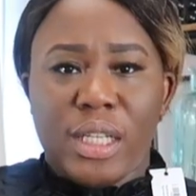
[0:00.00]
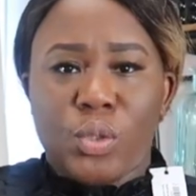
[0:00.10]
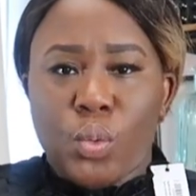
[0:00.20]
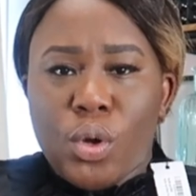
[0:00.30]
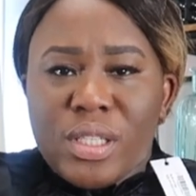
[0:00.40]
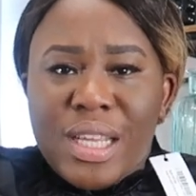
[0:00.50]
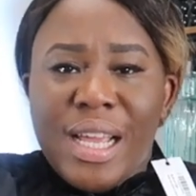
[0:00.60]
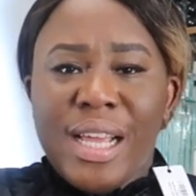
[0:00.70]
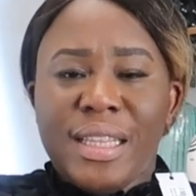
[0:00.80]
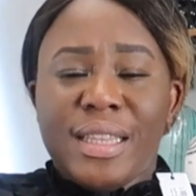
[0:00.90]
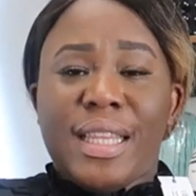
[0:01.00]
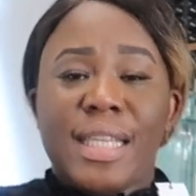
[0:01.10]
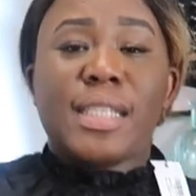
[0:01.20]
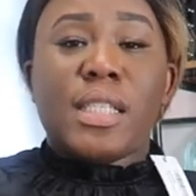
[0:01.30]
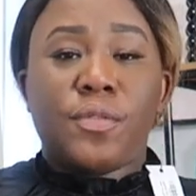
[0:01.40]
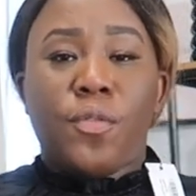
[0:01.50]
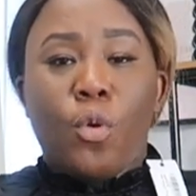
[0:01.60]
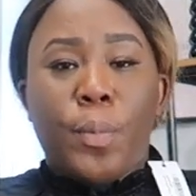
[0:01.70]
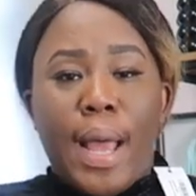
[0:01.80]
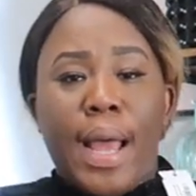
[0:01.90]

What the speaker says: this was. This is £4.